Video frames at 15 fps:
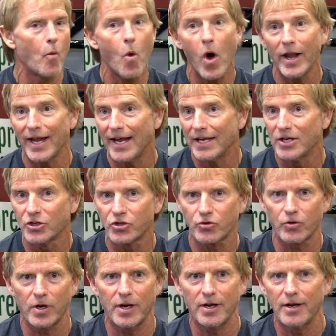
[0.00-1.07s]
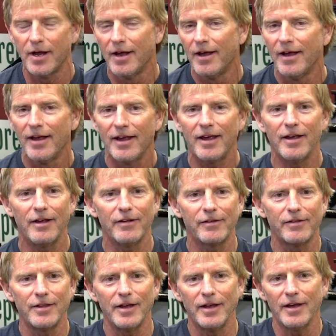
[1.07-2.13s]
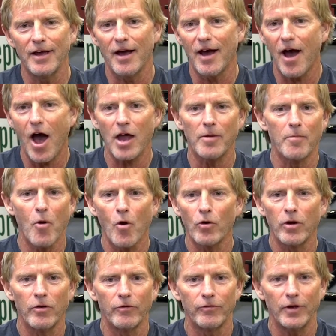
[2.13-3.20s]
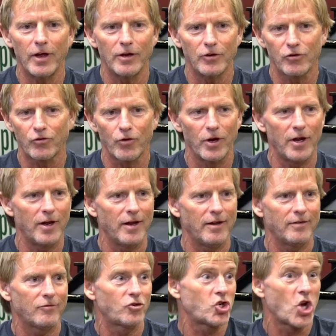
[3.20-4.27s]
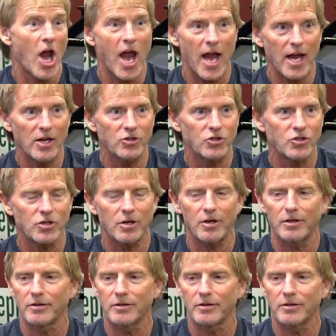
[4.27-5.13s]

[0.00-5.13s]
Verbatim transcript: Yeah, one industry. And is the uh, automotive industry changed?